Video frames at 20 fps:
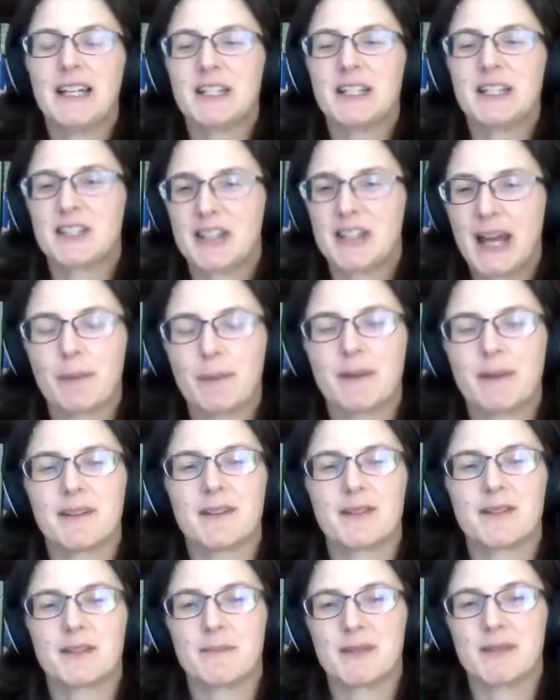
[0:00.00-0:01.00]
share with you
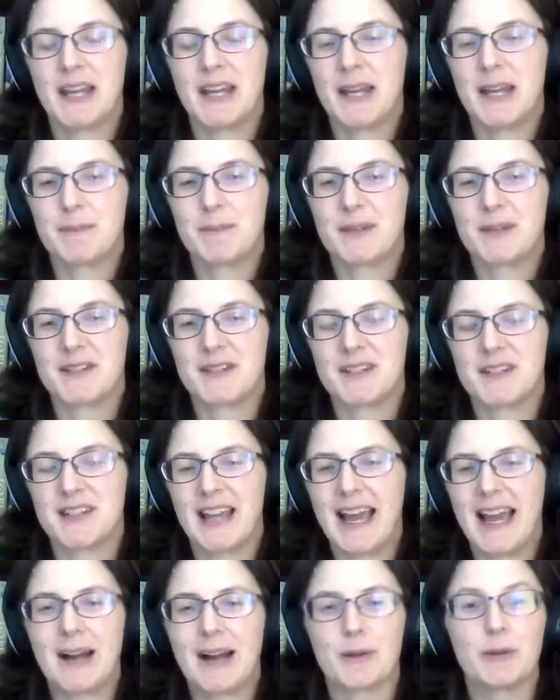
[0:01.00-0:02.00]
some tips as
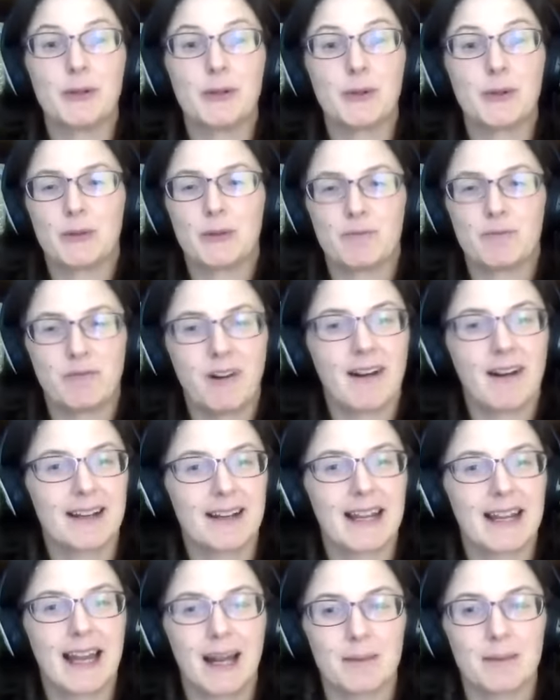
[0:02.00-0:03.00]
how you can write
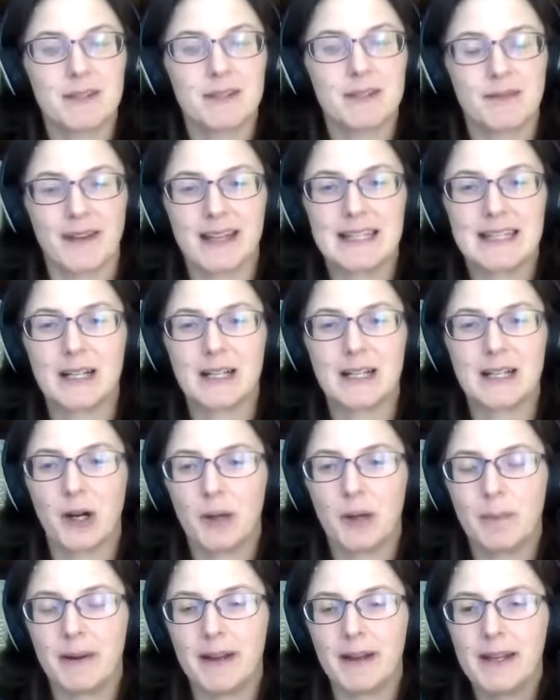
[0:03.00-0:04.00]
captivating
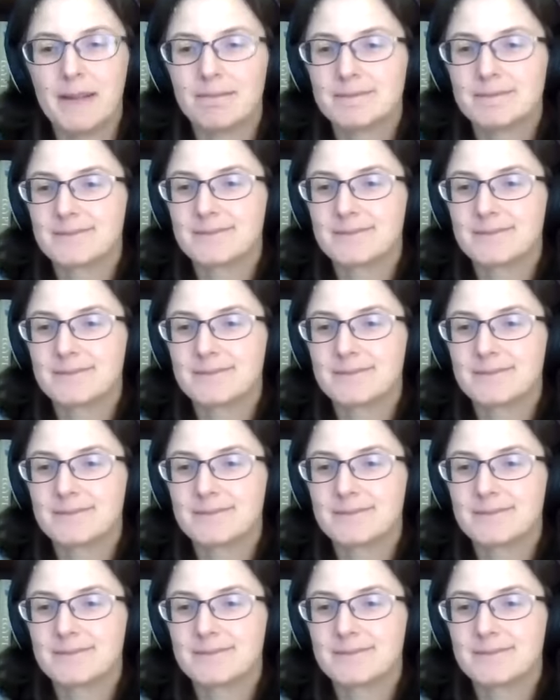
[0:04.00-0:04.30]
copy